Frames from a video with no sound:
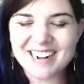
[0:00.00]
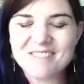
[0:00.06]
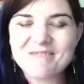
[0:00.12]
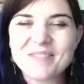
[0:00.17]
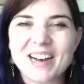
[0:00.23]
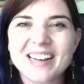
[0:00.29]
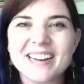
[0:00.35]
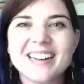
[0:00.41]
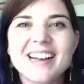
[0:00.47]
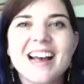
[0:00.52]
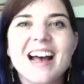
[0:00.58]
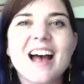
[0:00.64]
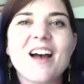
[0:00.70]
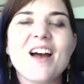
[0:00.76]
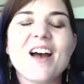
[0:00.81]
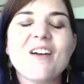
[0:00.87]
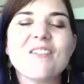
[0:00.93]
but
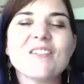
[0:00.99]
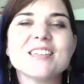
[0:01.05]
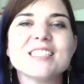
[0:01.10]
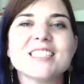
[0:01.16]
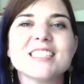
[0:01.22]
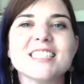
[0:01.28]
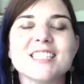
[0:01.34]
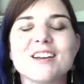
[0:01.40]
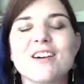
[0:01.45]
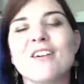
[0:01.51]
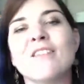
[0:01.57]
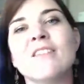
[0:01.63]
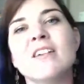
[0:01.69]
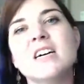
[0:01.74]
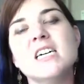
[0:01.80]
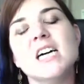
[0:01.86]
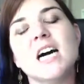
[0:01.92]
I want you to
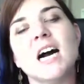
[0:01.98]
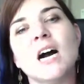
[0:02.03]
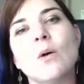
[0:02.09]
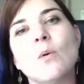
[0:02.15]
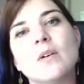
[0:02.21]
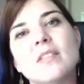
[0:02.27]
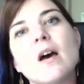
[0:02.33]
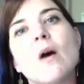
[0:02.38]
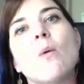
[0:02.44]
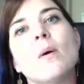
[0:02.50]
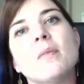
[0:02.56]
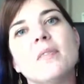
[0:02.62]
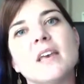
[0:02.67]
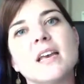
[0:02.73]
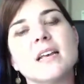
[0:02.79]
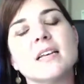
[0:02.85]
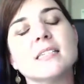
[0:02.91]
know what that one
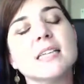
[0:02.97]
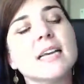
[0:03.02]
thing is.